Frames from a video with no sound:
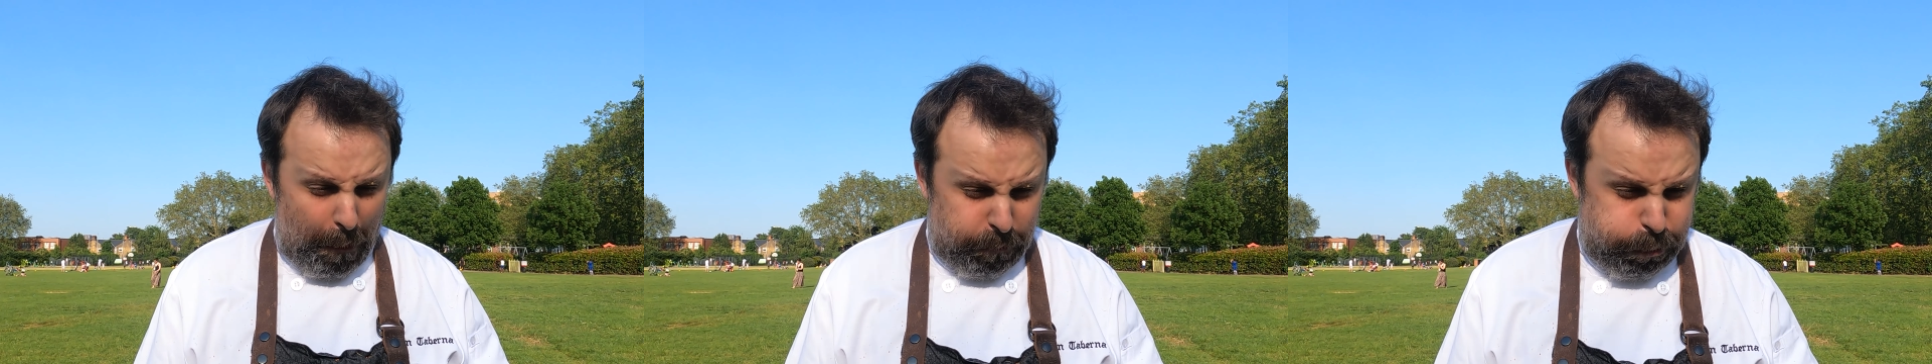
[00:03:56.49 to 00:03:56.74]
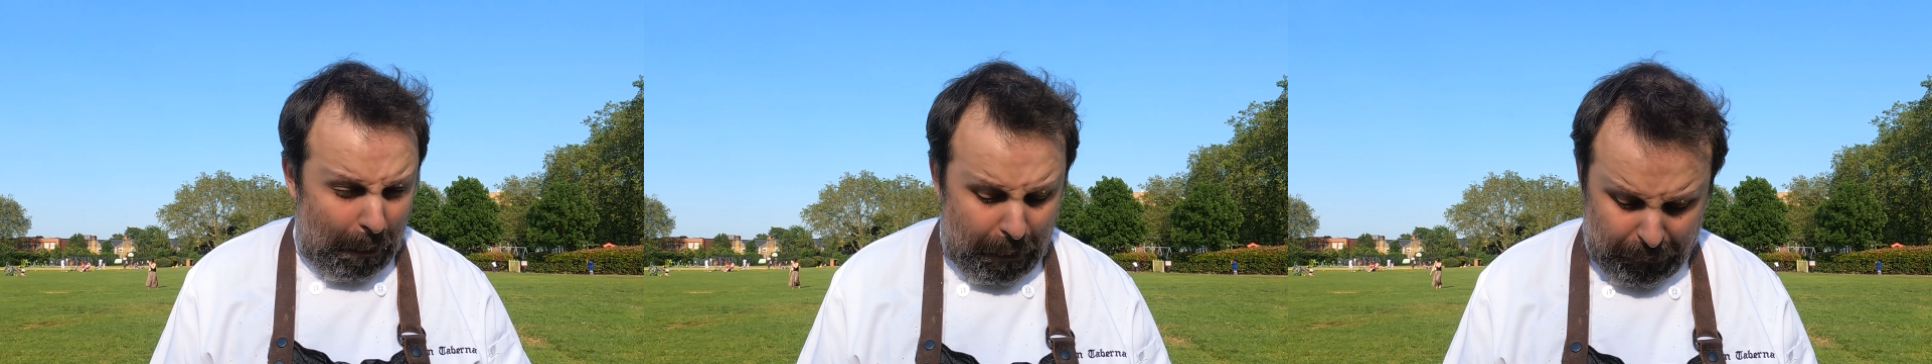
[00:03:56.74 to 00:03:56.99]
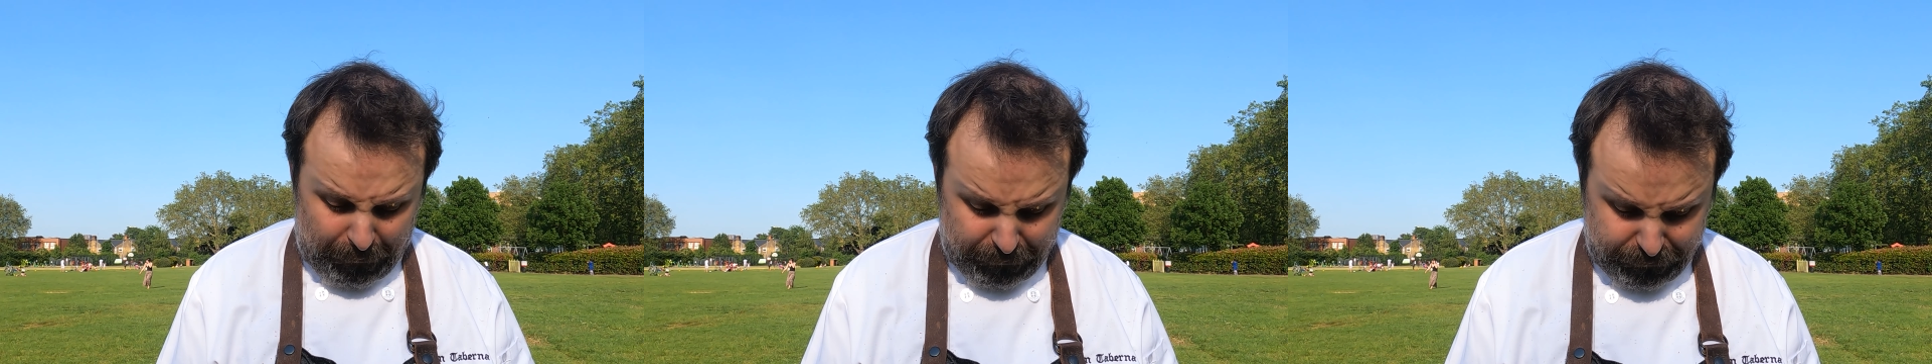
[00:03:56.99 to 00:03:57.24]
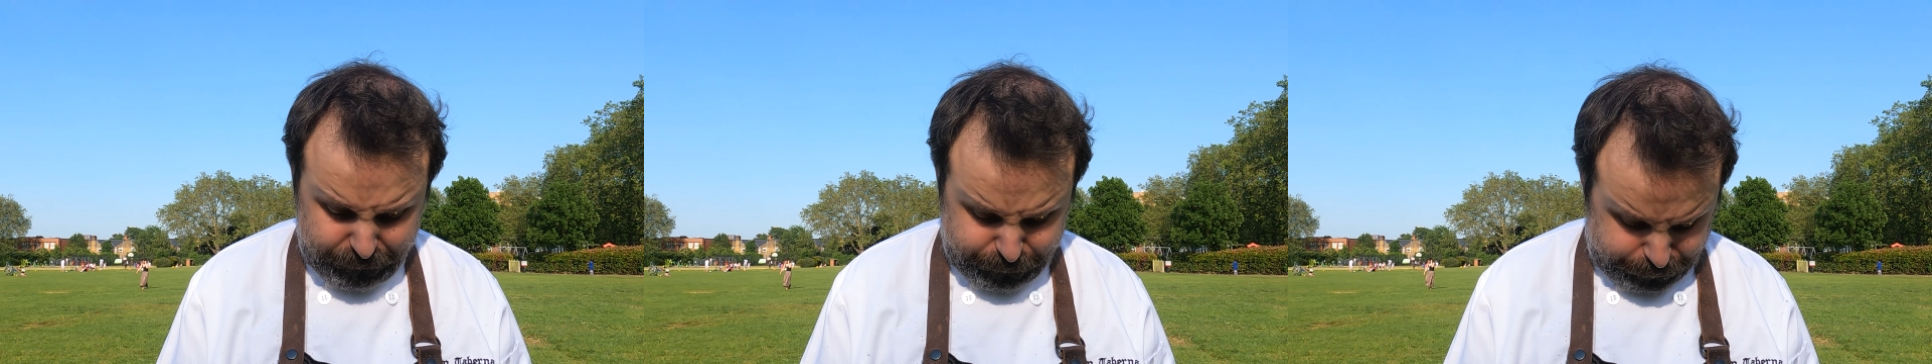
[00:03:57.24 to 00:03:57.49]

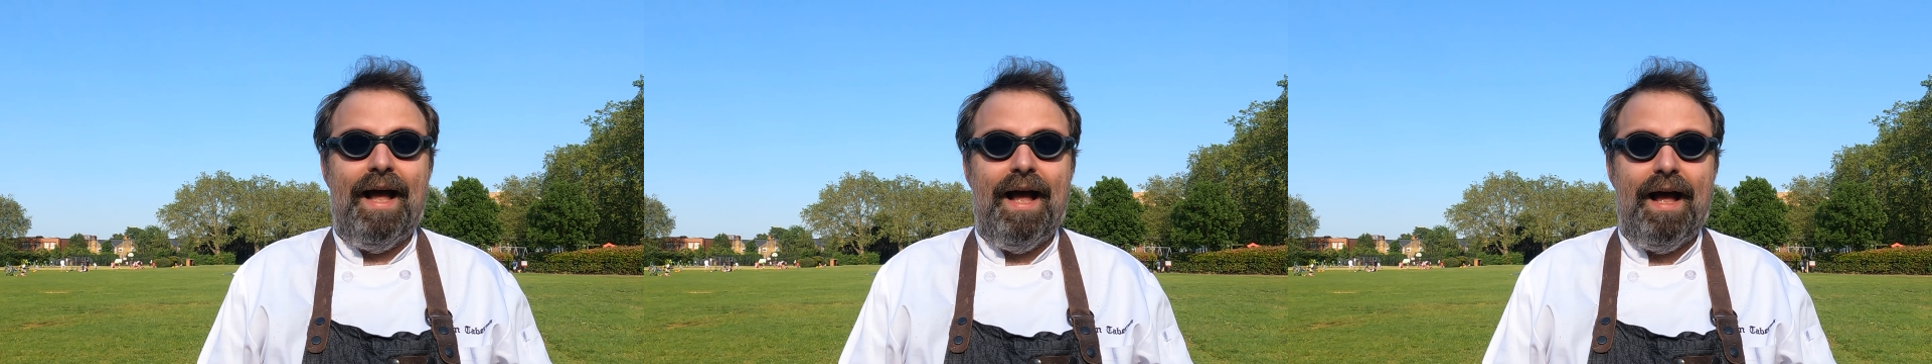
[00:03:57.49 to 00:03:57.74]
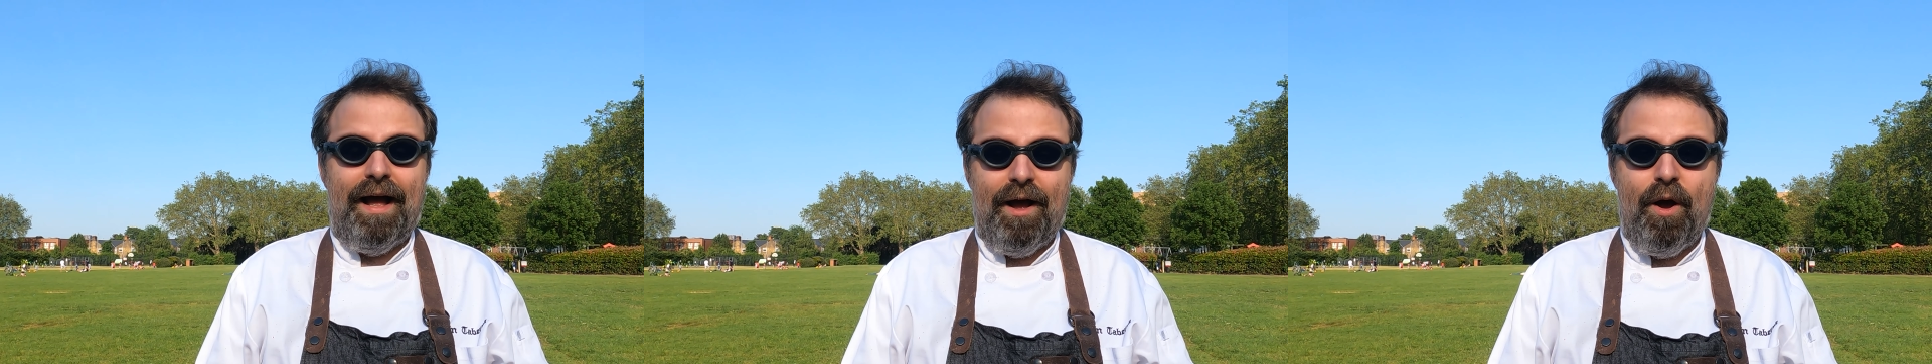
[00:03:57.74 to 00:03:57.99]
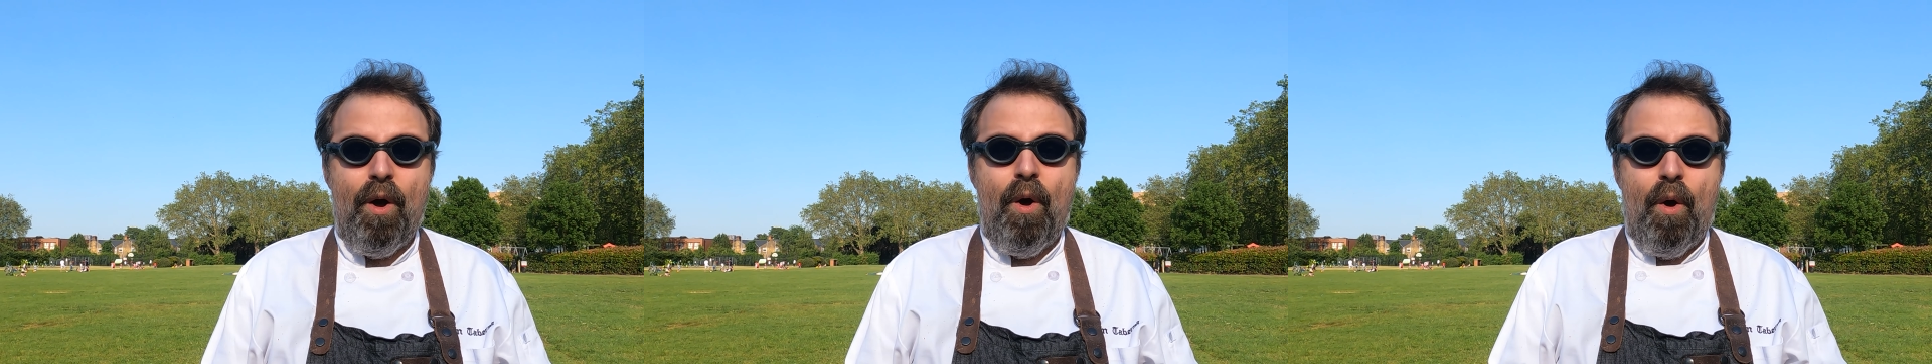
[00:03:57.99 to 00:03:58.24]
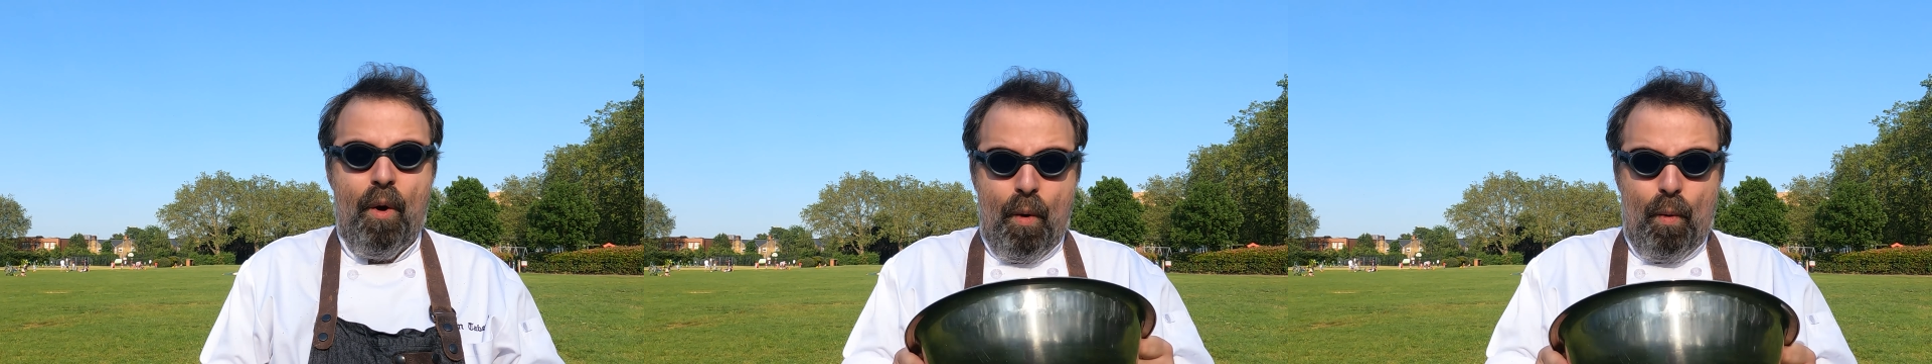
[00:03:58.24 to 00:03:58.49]
goggles.
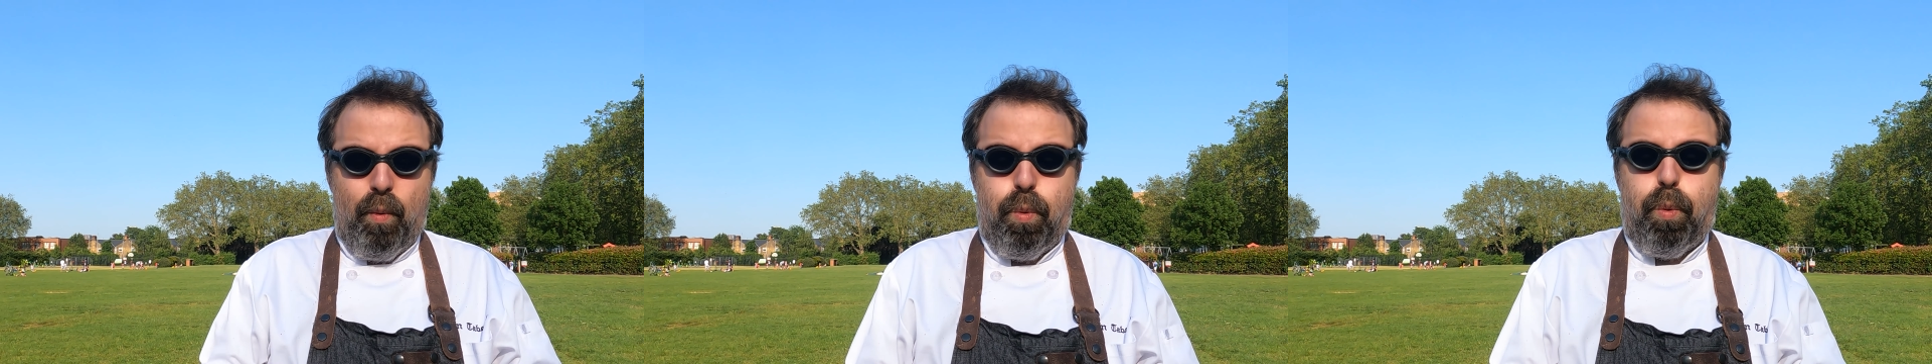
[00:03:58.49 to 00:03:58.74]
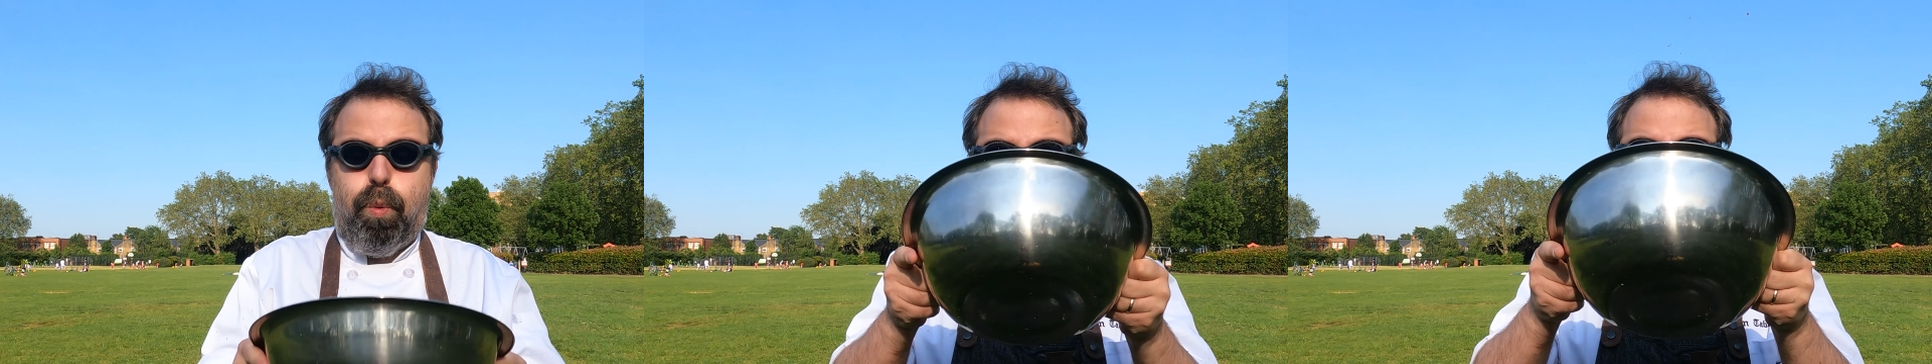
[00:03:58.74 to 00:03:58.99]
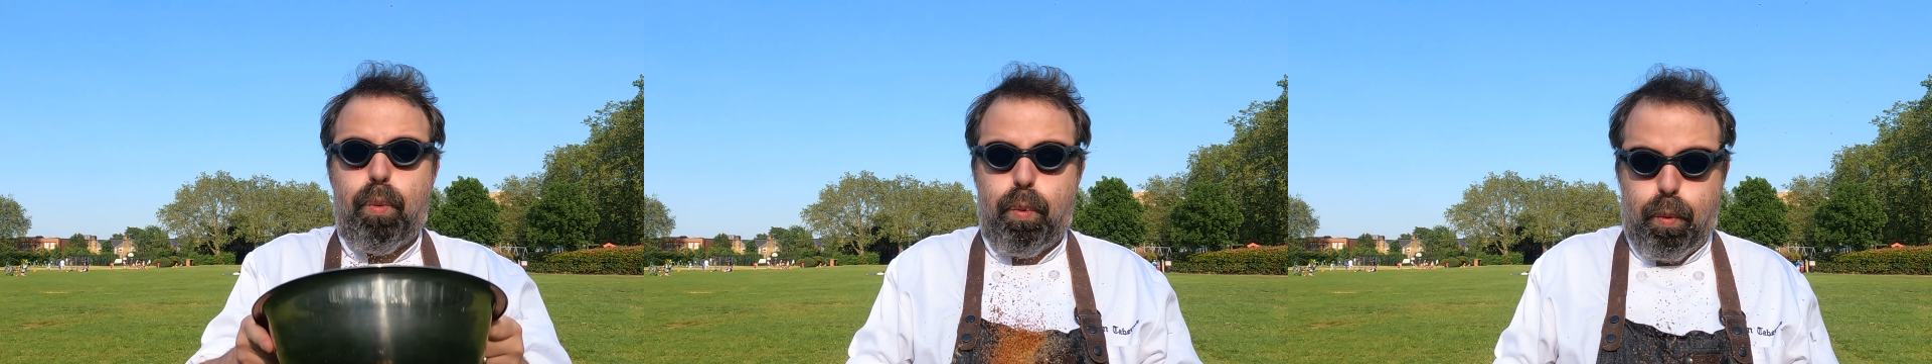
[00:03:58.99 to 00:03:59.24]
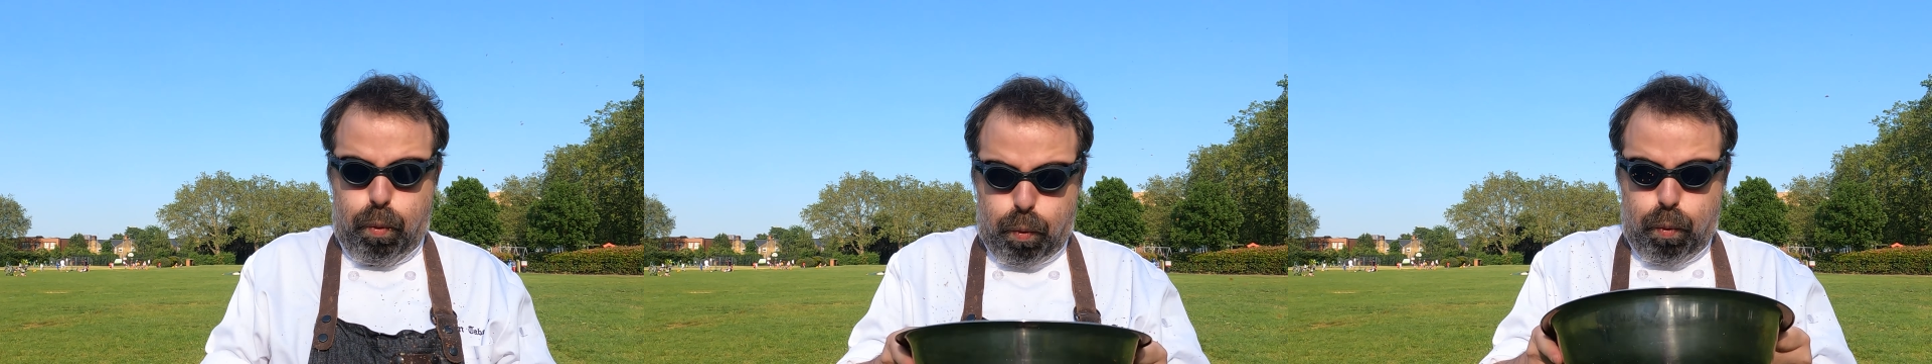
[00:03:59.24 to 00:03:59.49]
Do be
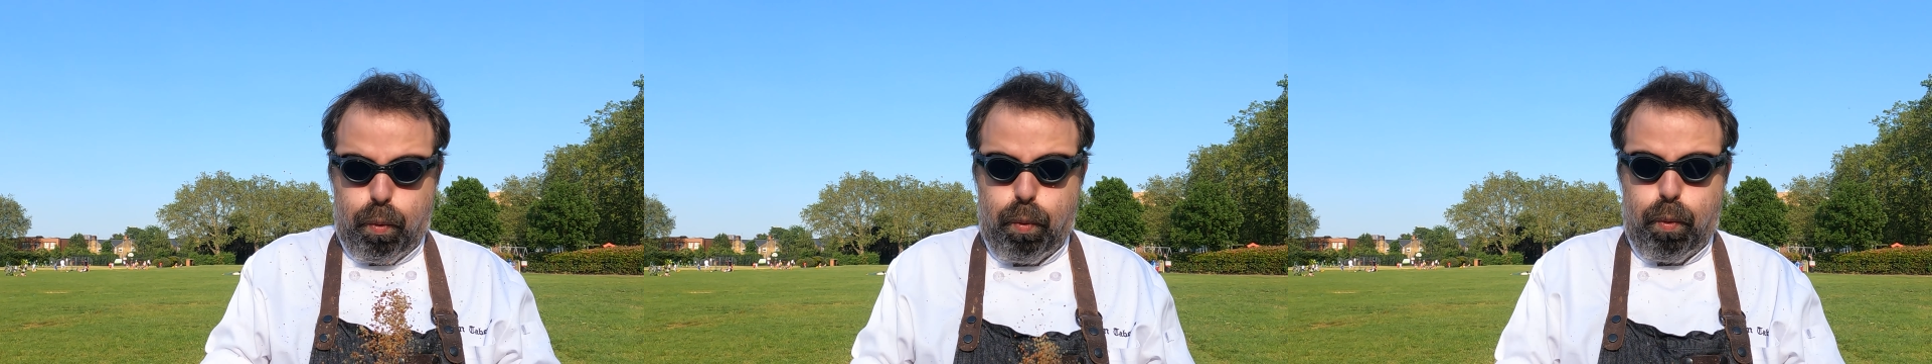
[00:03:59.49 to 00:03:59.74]
careful not to